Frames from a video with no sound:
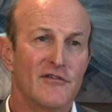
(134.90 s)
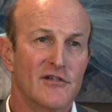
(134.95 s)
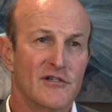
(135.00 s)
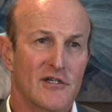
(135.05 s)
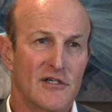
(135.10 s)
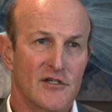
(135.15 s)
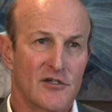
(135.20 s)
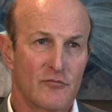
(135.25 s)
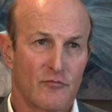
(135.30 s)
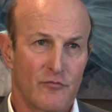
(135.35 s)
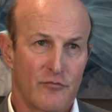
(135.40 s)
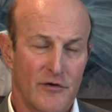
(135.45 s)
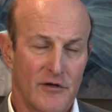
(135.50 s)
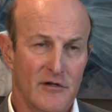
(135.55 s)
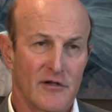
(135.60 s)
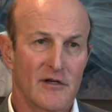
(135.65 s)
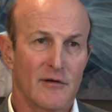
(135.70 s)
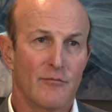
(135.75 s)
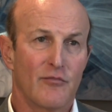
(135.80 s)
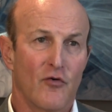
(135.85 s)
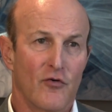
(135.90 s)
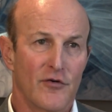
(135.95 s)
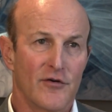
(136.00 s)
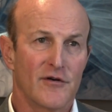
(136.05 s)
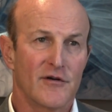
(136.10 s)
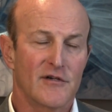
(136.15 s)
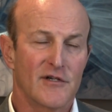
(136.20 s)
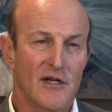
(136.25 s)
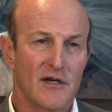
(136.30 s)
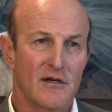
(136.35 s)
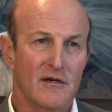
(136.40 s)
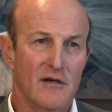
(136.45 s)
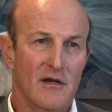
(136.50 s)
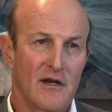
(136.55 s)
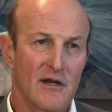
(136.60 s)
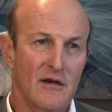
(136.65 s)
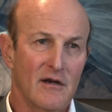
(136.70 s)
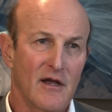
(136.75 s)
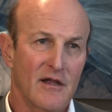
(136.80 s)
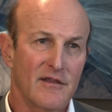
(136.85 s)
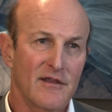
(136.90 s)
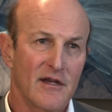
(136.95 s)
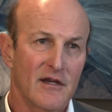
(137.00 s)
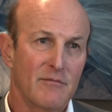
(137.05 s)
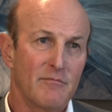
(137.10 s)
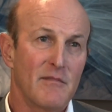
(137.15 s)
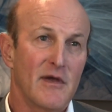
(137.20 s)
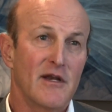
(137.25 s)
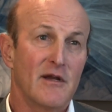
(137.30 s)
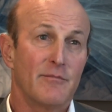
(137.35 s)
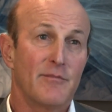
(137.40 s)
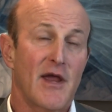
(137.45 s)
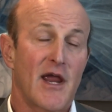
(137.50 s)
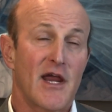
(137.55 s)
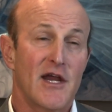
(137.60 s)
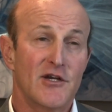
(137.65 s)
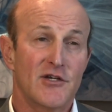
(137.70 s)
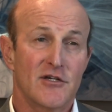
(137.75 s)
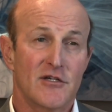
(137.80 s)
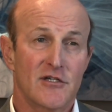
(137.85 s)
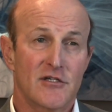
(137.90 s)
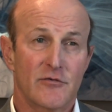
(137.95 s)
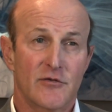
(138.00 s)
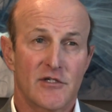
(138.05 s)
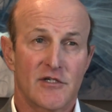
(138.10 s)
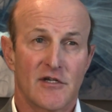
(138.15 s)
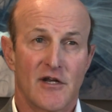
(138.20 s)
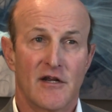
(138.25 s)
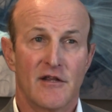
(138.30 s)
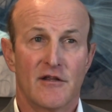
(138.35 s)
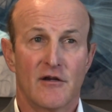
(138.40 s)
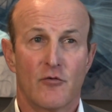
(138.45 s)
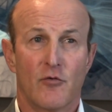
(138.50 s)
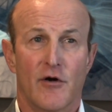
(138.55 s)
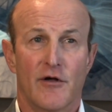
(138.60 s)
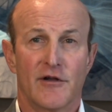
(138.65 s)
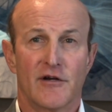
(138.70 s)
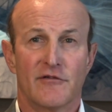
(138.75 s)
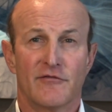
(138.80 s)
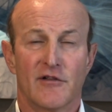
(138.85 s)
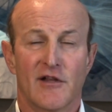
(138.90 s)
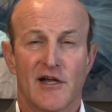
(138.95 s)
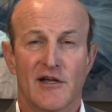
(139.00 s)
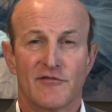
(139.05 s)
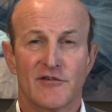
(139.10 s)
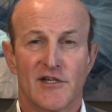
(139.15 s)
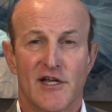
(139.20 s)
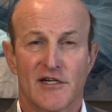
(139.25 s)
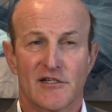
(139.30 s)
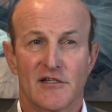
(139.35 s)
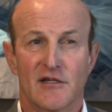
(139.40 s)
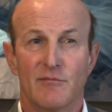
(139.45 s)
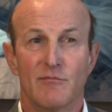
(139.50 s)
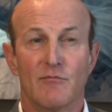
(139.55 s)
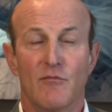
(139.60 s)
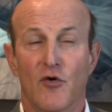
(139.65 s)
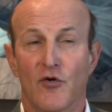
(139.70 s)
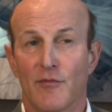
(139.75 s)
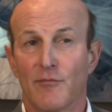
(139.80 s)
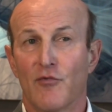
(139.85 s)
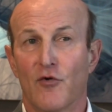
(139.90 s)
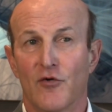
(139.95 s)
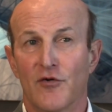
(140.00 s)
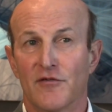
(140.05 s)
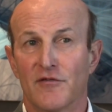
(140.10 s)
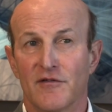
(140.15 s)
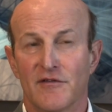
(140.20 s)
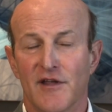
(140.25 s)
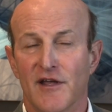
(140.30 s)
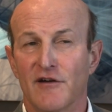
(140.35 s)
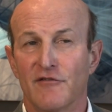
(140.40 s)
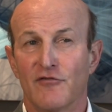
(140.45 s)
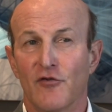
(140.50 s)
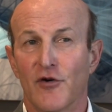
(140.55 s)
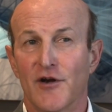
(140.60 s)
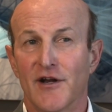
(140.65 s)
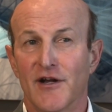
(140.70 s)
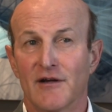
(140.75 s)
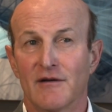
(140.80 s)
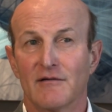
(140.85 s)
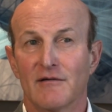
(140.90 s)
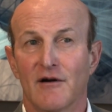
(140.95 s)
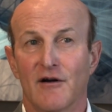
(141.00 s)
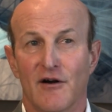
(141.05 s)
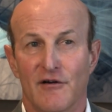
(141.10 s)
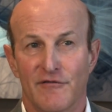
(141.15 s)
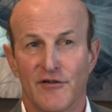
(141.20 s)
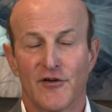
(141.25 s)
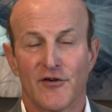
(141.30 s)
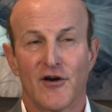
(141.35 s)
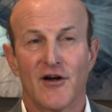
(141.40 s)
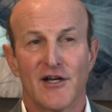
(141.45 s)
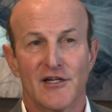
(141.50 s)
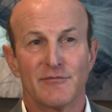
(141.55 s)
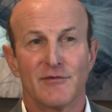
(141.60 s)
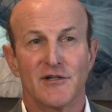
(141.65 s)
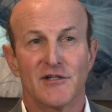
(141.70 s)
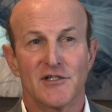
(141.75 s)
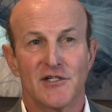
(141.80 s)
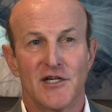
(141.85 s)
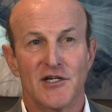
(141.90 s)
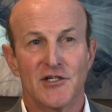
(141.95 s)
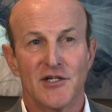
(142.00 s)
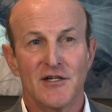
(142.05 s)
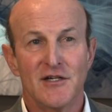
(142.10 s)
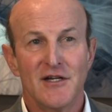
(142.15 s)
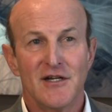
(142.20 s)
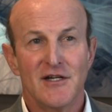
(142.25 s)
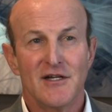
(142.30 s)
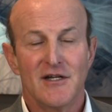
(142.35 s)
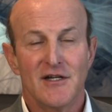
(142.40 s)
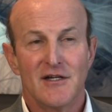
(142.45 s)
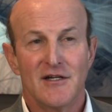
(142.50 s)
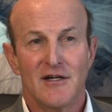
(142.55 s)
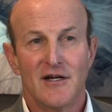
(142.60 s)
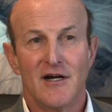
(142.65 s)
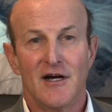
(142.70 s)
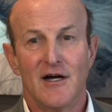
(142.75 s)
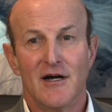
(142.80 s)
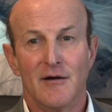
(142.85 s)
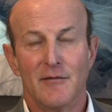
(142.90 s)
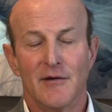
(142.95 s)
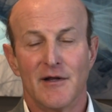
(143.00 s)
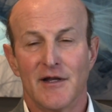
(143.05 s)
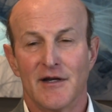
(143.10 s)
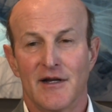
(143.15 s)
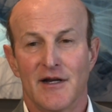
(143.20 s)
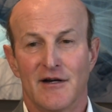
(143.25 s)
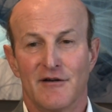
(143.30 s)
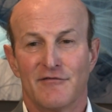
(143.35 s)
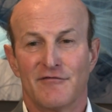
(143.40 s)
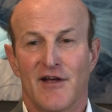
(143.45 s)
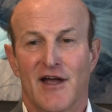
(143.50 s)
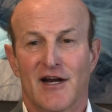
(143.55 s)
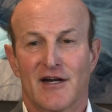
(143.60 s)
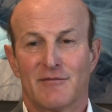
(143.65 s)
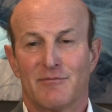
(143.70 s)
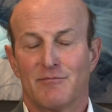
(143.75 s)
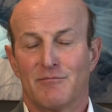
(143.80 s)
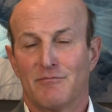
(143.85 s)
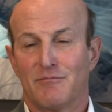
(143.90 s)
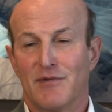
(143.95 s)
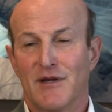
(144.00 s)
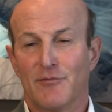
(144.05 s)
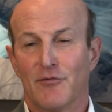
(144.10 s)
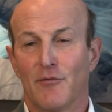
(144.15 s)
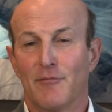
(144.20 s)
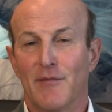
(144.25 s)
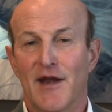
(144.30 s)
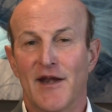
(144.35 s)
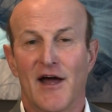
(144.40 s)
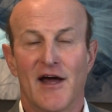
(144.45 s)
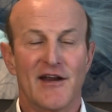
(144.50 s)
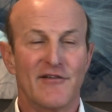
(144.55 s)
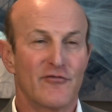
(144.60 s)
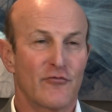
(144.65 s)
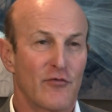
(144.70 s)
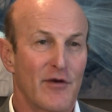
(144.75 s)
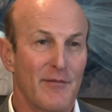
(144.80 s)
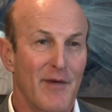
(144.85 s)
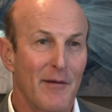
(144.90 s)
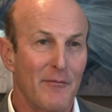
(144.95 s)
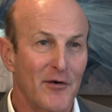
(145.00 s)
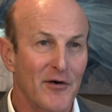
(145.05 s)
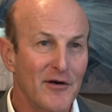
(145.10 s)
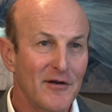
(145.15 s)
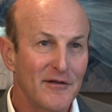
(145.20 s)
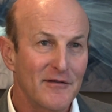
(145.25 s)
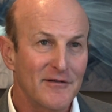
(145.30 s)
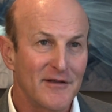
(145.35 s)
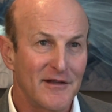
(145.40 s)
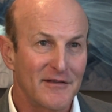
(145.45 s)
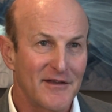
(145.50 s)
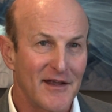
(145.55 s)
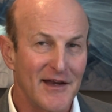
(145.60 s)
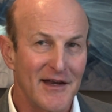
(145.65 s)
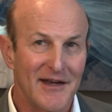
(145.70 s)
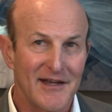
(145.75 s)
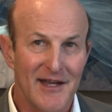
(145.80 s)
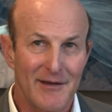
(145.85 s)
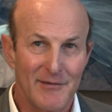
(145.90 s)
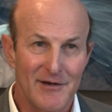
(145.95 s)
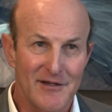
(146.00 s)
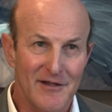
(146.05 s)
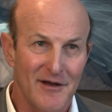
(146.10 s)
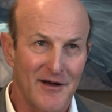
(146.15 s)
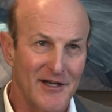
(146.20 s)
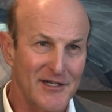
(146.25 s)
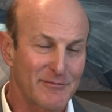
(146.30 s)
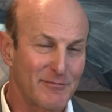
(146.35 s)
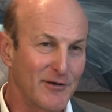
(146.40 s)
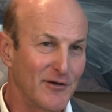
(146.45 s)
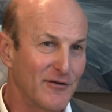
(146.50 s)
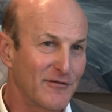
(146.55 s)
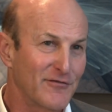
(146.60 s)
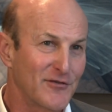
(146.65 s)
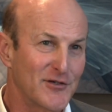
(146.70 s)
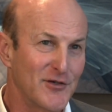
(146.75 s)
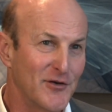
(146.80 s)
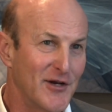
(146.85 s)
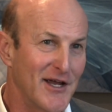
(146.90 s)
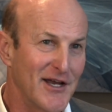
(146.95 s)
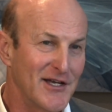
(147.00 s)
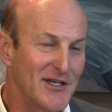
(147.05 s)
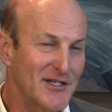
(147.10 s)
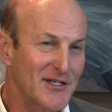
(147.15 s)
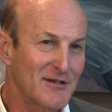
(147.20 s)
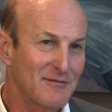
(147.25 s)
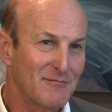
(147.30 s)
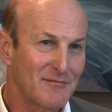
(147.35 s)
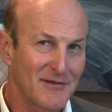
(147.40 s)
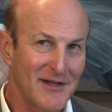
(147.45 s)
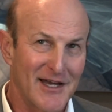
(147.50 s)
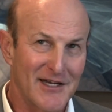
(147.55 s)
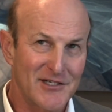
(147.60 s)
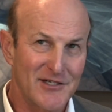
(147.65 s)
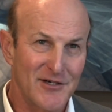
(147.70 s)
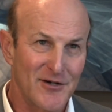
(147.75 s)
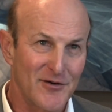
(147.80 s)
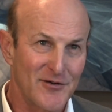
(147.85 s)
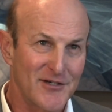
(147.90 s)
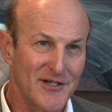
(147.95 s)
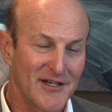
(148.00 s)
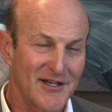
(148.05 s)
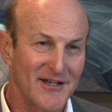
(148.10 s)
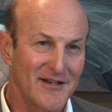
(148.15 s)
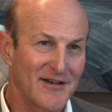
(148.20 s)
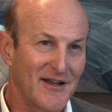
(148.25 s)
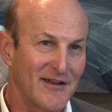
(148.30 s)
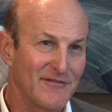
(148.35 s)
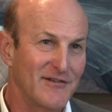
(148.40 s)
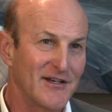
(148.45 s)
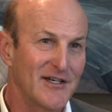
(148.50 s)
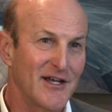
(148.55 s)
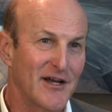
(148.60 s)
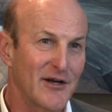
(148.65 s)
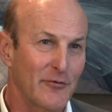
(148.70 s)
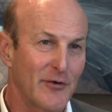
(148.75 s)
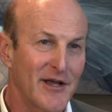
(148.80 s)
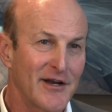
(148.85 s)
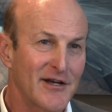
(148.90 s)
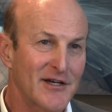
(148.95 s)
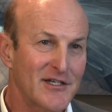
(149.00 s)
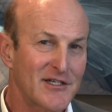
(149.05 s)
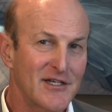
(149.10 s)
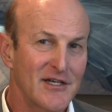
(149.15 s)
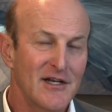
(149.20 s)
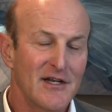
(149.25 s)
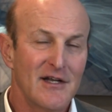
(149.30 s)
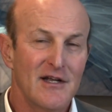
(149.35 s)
is really important, and I think many patients would say that quality of life is actually more important than avoiding a heart failure hospitalization. And in fact, people may not even remember that they came into the hospital for 2 days last year to get IV diuretics,